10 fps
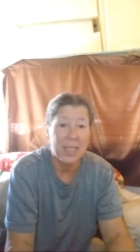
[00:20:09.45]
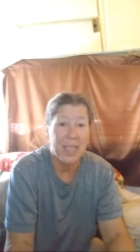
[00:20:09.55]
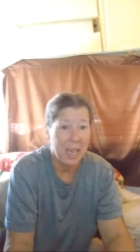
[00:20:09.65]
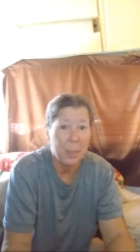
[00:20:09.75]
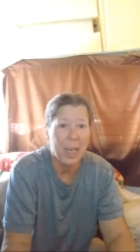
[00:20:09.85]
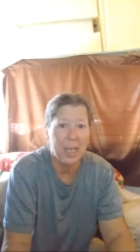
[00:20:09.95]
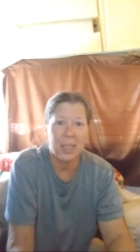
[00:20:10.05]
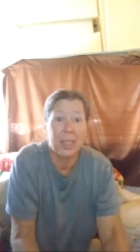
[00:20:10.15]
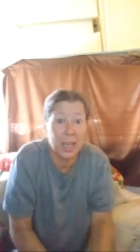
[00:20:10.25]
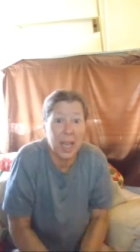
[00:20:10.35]
It's
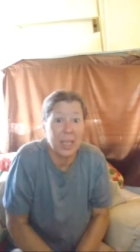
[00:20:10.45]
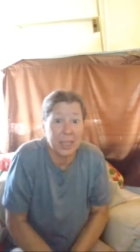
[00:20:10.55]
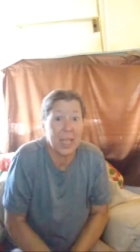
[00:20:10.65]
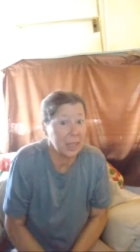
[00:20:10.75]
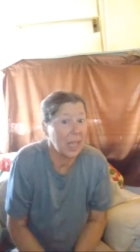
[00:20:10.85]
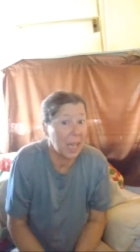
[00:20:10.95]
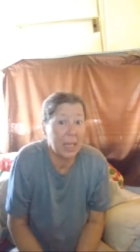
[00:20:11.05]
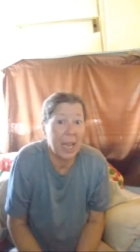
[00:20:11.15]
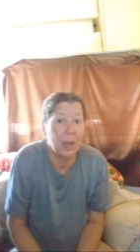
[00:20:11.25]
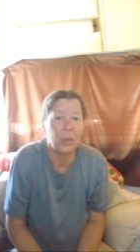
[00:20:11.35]
contaminated. You got to
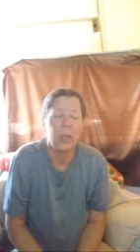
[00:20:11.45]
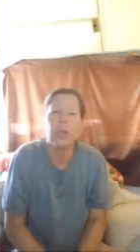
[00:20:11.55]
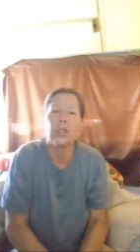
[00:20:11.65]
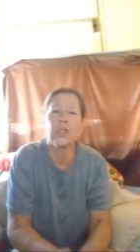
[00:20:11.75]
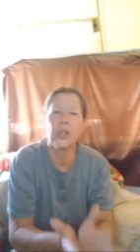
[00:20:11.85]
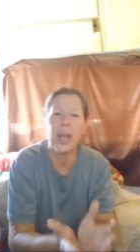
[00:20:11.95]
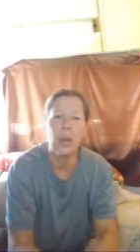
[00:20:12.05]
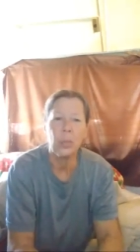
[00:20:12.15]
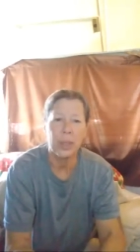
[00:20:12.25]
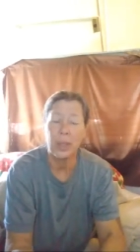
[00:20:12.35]
take it the hell out. So
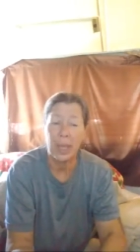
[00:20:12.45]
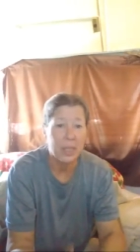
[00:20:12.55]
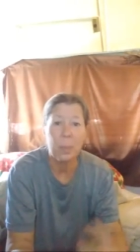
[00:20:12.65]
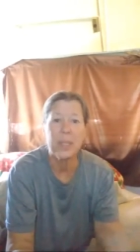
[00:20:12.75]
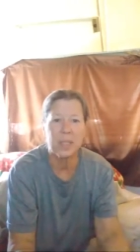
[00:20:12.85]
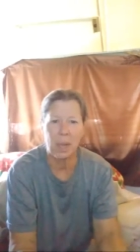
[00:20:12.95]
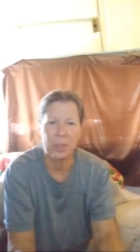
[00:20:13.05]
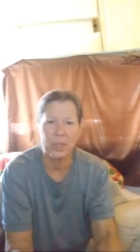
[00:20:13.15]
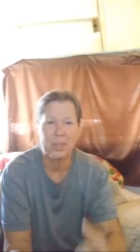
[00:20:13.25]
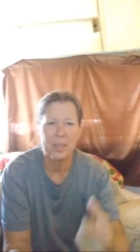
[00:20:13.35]
now that's been
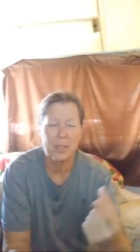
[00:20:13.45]
dumped.